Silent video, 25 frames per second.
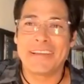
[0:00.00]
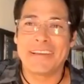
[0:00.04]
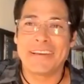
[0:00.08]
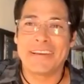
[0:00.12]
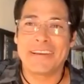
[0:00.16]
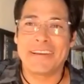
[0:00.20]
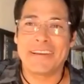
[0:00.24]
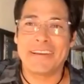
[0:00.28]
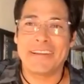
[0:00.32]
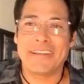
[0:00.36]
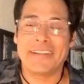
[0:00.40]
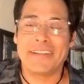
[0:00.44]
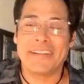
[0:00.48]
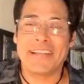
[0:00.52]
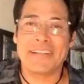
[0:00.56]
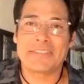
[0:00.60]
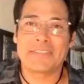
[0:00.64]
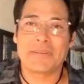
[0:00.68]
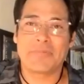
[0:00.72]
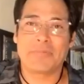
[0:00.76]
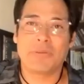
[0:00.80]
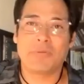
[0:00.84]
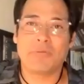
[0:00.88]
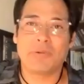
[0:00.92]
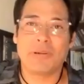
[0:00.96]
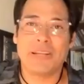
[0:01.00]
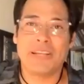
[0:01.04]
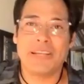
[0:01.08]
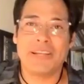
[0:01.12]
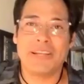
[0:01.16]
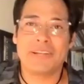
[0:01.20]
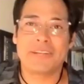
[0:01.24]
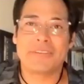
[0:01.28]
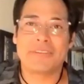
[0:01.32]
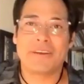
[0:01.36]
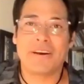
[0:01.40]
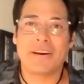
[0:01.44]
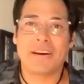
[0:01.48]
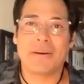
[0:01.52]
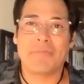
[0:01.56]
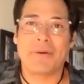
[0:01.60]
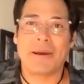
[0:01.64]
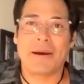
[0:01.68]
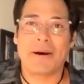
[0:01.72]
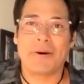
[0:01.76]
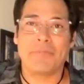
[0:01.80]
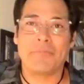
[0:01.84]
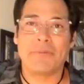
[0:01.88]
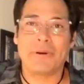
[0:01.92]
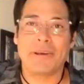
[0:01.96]
and that's something we need to talk
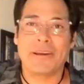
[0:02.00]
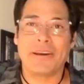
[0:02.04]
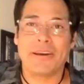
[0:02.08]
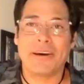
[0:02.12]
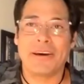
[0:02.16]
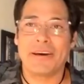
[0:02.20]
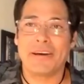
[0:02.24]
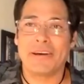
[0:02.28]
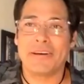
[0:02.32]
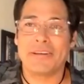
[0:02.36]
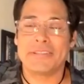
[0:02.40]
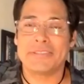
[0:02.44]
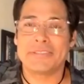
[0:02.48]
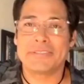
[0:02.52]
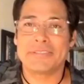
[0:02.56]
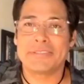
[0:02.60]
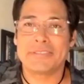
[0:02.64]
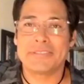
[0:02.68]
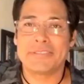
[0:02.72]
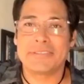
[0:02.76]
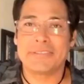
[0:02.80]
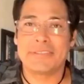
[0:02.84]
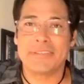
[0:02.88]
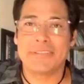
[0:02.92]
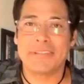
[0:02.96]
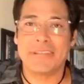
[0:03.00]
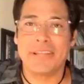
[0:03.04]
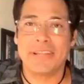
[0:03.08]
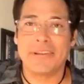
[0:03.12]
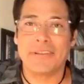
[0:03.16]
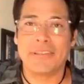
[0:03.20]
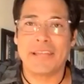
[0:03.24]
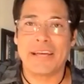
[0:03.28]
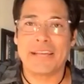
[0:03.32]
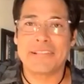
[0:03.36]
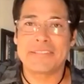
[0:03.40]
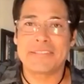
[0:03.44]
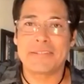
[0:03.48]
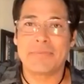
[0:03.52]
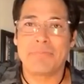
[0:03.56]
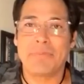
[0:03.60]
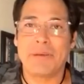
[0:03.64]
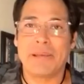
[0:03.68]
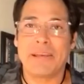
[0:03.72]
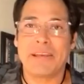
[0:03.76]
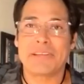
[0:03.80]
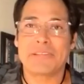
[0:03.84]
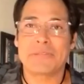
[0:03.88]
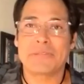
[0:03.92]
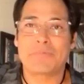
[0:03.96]
about, because you know, that's the
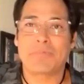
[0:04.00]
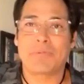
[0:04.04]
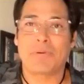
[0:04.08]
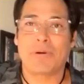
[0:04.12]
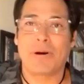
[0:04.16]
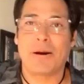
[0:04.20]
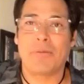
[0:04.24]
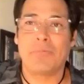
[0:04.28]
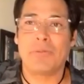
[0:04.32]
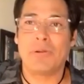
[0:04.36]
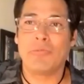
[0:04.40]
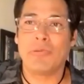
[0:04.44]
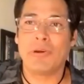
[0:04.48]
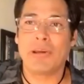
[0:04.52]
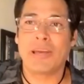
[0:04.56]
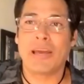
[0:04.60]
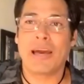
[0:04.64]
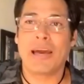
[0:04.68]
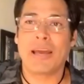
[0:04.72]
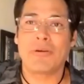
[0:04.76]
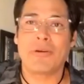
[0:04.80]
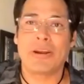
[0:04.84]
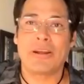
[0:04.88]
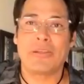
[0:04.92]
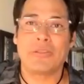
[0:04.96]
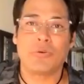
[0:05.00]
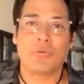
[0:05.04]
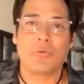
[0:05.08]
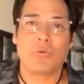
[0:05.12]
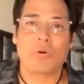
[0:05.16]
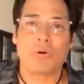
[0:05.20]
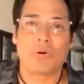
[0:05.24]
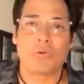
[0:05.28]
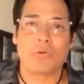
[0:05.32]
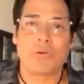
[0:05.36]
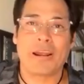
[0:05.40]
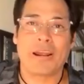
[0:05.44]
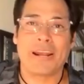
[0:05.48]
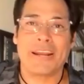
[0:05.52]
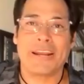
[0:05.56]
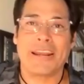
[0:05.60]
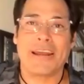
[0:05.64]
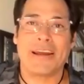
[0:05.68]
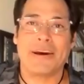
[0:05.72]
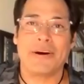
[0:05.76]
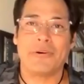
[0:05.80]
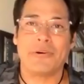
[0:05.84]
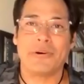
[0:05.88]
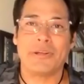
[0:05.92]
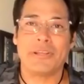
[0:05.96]
biggest problem we got around the world right
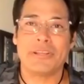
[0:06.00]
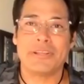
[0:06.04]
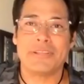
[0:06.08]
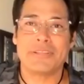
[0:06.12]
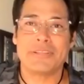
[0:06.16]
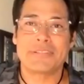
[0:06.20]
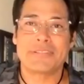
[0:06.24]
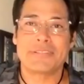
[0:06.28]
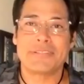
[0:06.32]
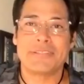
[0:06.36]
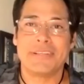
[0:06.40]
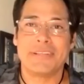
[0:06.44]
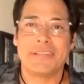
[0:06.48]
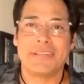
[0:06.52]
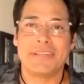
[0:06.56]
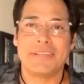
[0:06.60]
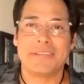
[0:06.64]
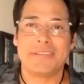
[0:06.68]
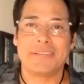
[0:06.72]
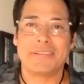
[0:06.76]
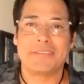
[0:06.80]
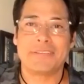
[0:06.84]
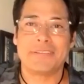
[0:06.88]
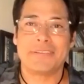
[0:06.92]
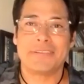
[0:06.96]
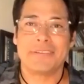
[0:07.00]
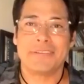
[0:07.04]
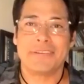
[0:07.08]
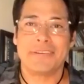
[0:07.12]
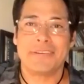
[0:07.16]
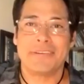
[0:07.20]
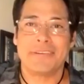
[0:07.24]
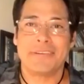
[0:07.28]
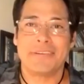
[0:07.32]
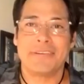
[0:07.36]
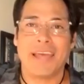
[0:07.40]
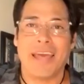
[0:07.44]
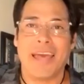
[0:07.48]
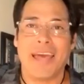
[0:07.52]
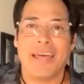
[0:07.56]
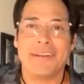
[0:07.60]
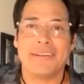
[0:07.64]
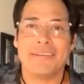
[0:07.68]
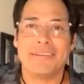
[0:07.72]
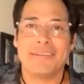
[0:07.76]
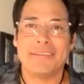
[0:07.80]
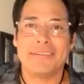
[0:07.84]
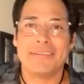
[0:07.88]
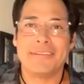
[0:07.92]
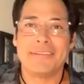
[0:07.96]
now is debt.
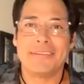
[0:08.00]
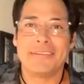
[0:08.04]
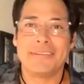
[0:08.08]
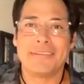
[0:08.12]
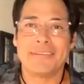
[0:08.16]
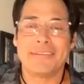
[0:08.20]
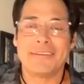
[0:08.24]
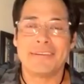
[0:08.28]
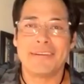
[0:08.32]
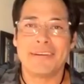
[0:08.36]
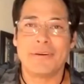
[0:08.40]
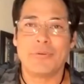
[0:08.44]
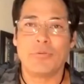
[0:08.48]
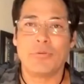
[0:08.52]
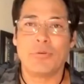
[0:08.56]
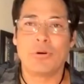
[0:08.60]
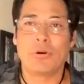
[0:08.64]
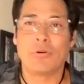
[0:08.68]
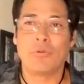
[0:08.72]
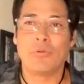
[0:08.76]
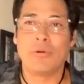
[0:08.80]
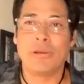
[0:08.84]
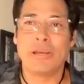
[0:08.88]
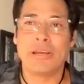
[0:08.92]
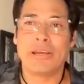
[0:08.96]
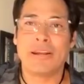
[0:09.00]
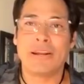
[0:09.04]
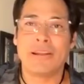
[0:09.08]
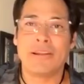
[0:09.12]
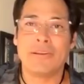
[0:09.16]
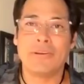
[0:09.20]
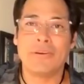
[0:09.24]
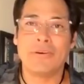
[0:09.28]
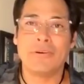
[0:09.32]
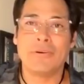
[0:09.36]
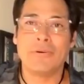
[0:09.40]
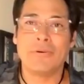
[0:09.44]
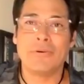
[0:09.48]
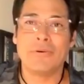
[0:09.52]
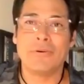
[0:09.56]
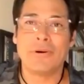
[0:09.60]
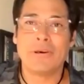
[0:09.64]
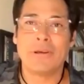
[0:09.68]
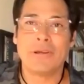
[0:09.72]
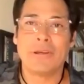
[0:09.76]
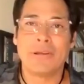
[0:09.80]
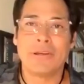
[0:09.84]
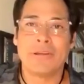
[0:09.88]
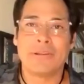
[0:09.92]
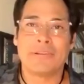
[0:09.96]
And what are we going to do
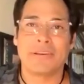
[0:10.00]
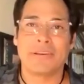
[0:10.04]
to